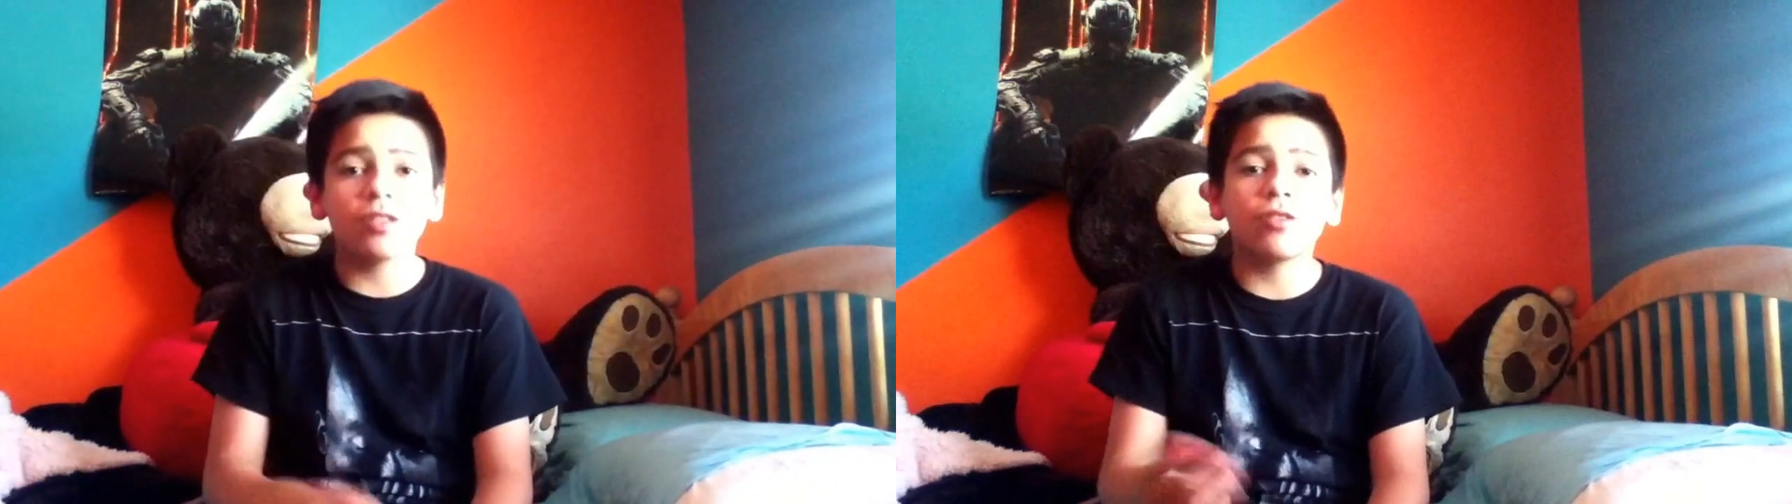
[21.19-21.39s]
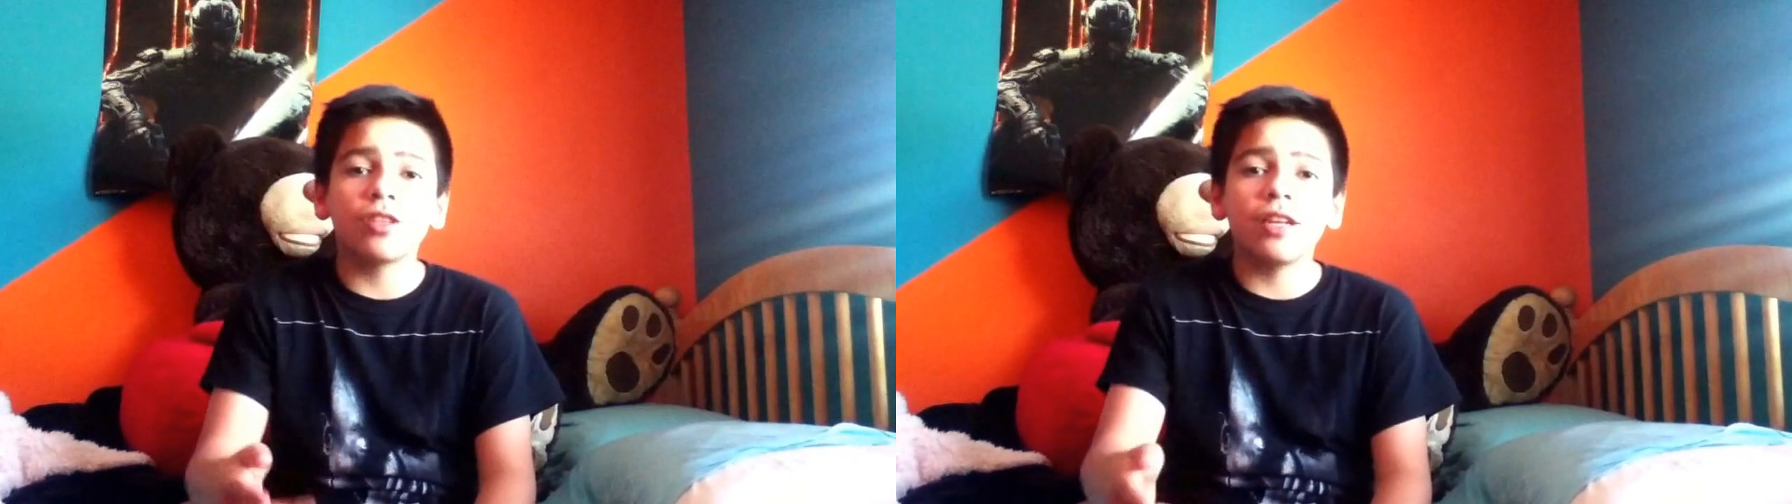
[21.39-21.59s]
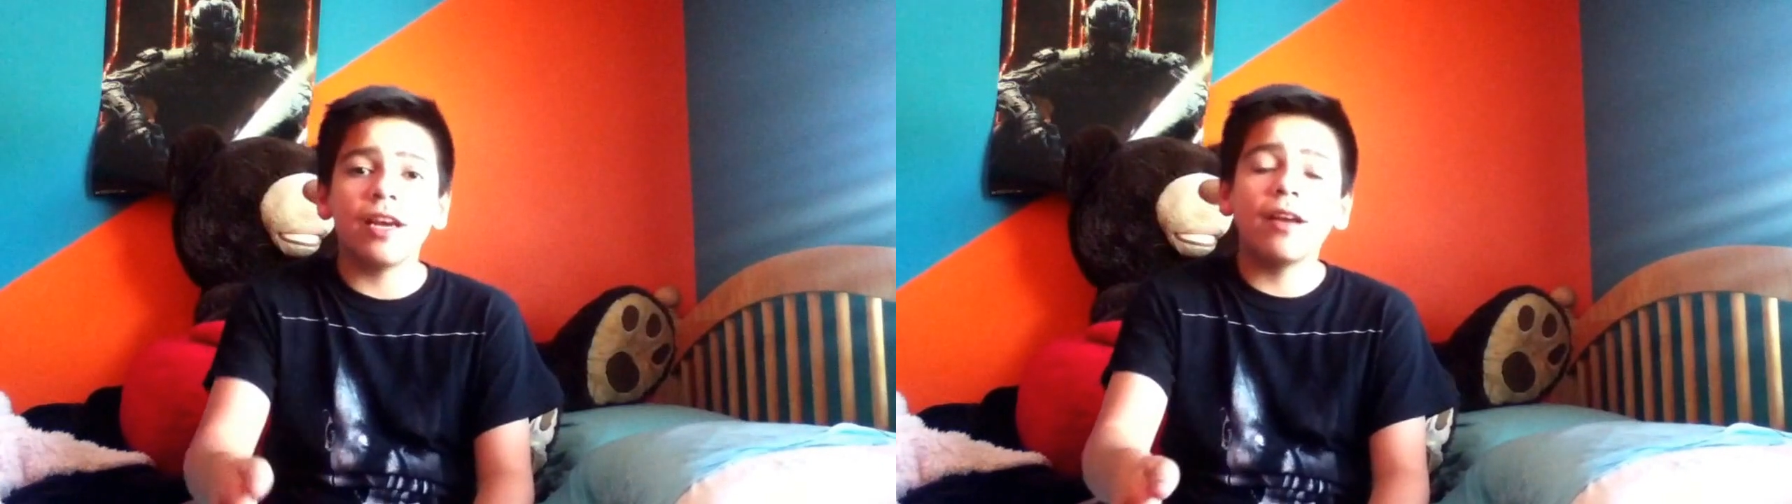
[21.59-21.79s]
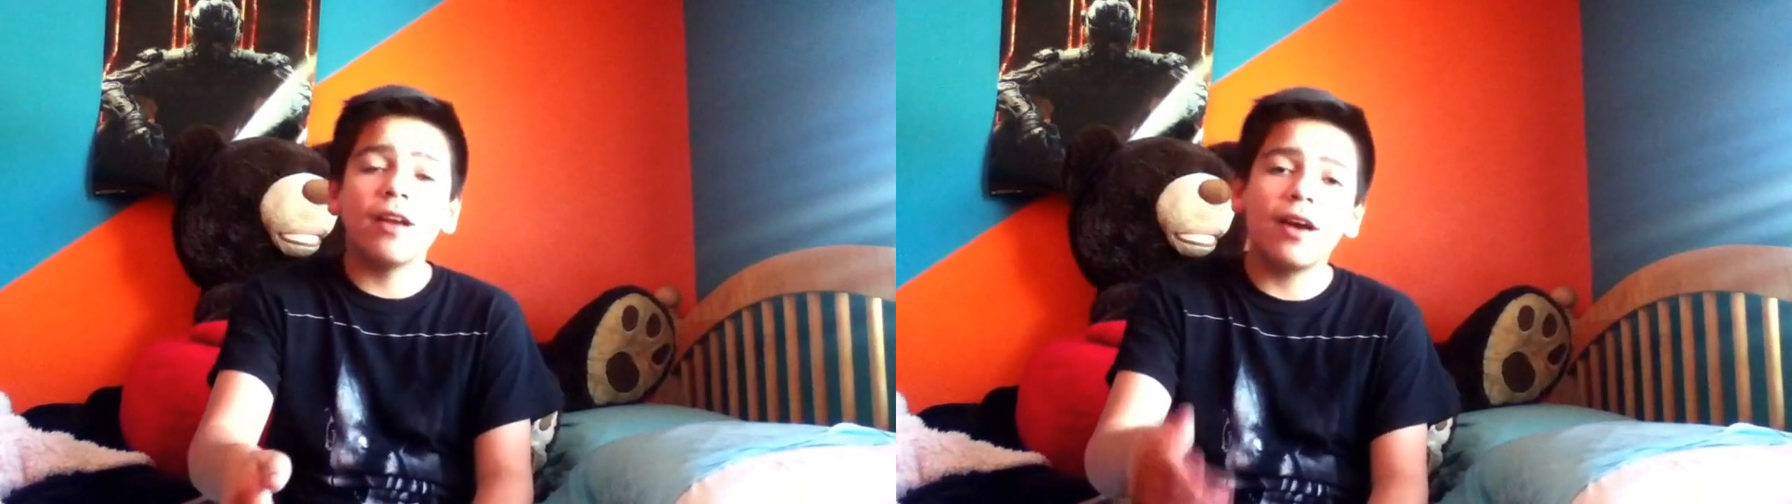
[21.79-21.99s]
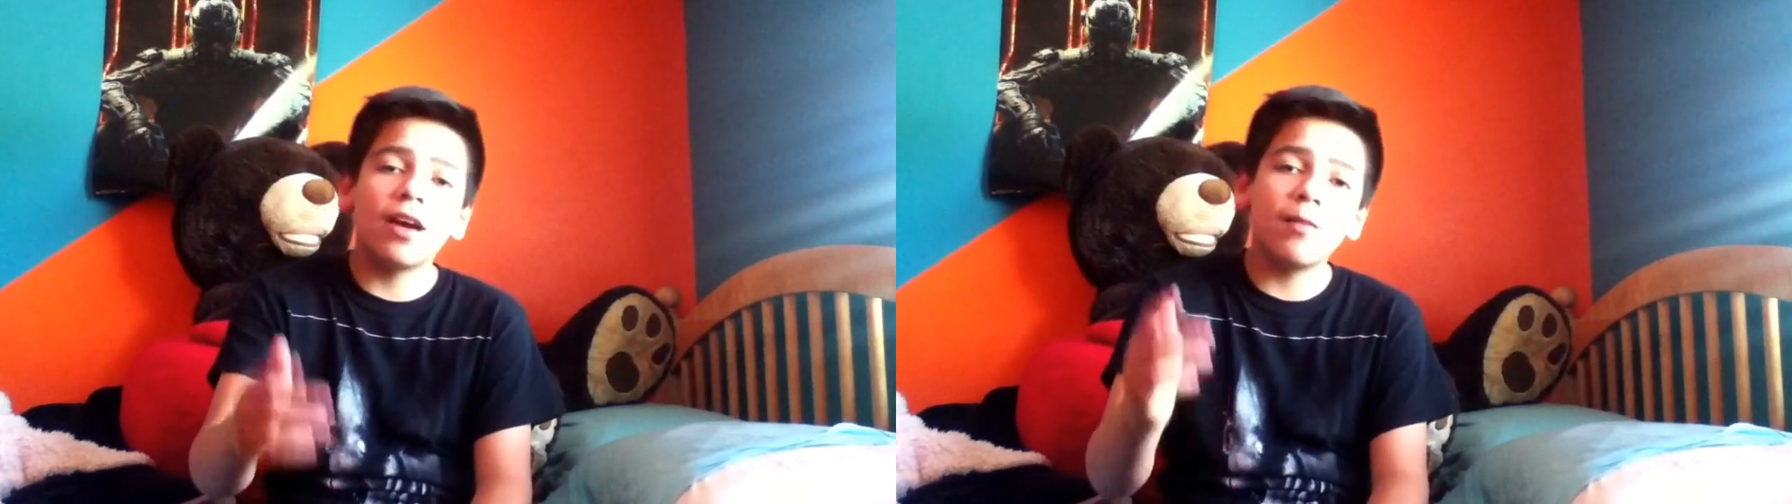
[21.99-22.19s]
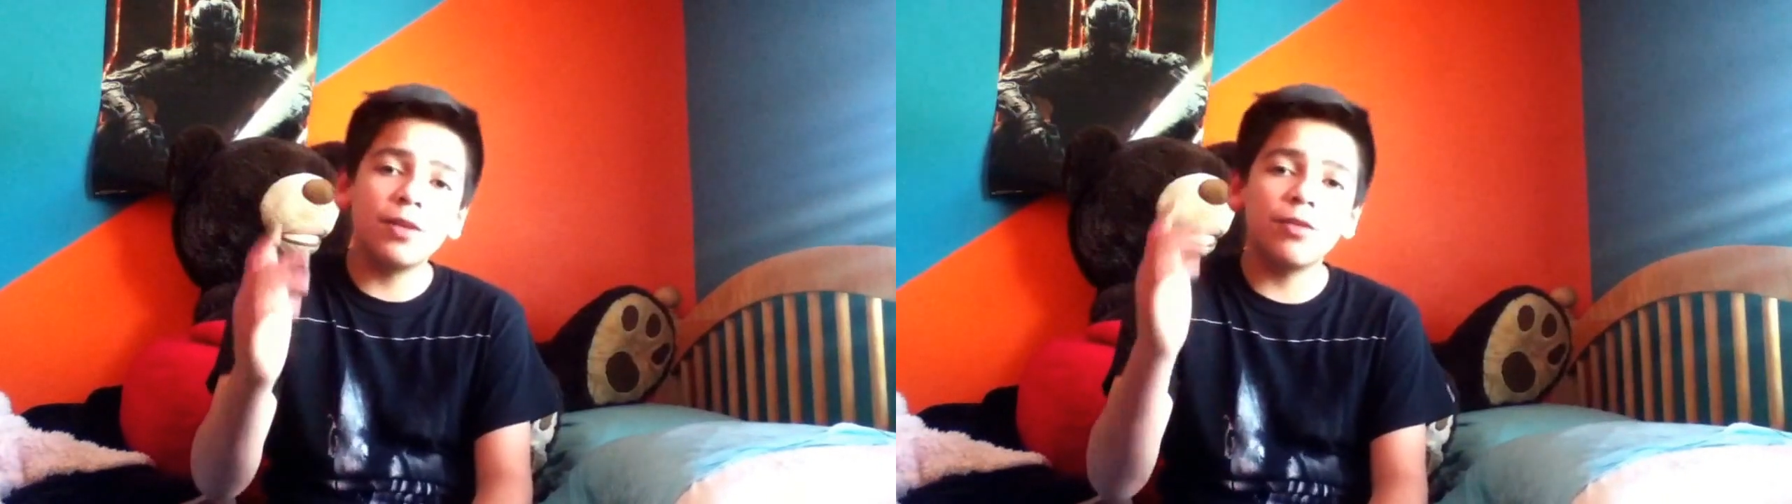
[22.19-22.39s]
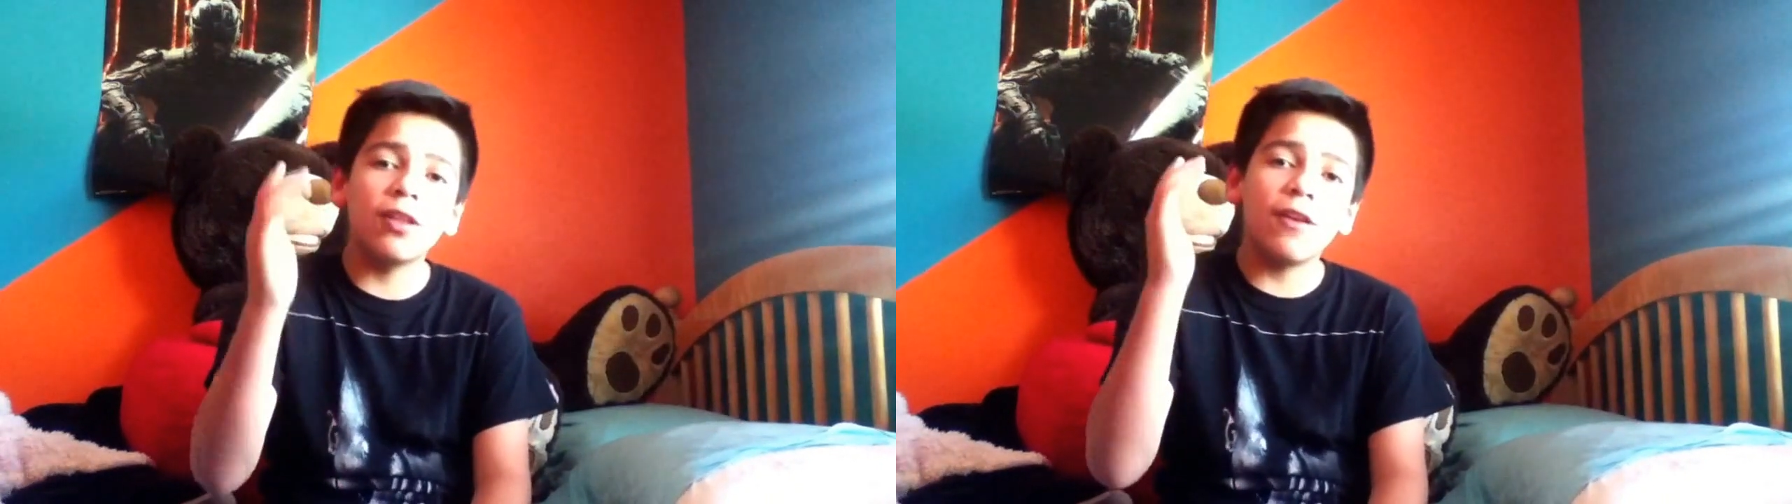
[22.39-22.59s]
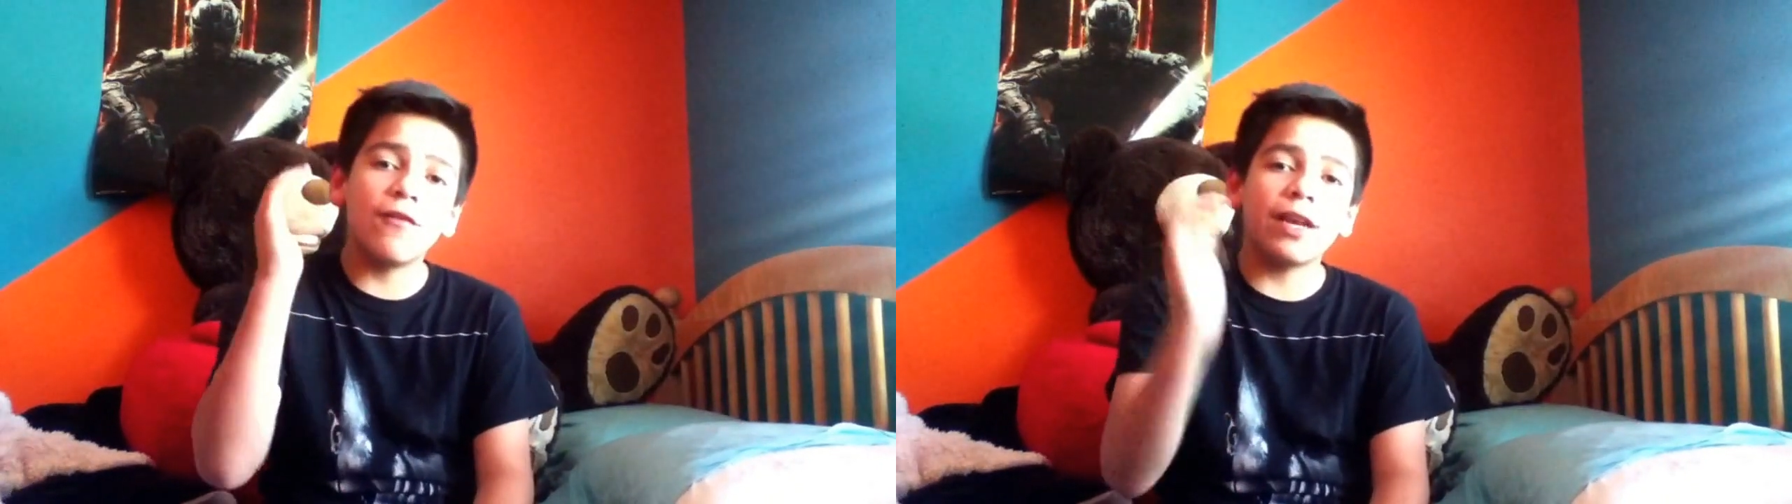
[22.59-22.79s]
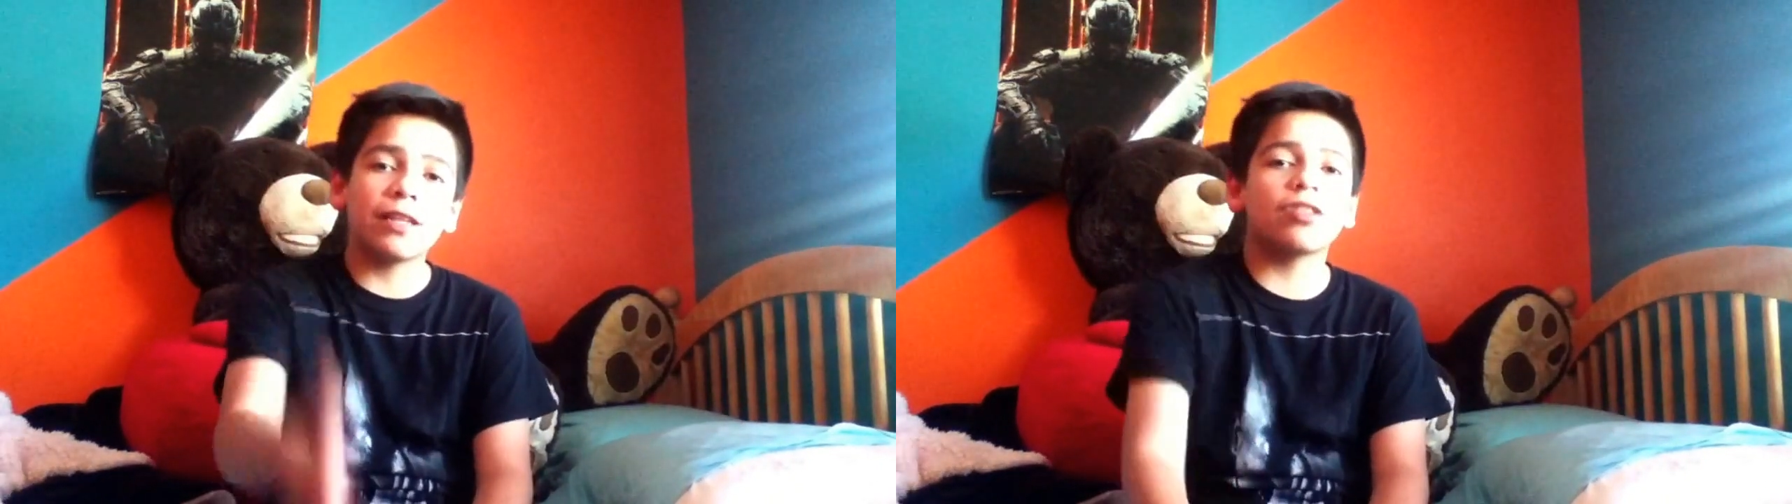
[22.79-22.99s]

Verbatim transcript: so today I'm gonna be doing the Finixer